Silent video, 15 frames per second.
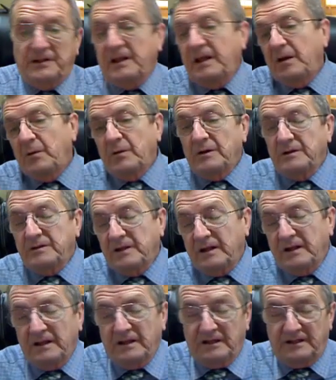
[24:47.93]
say, hey, I want
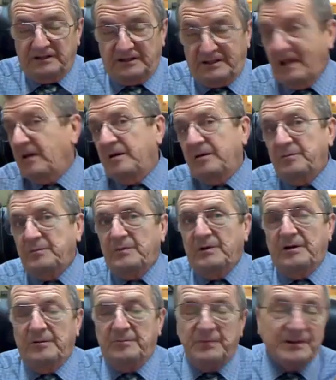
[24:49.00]
to
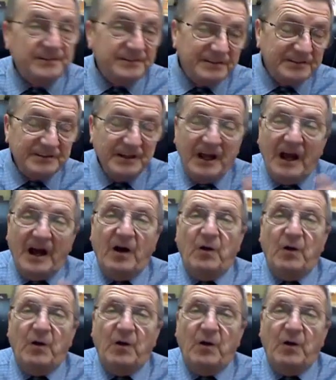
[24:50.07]
GAM business.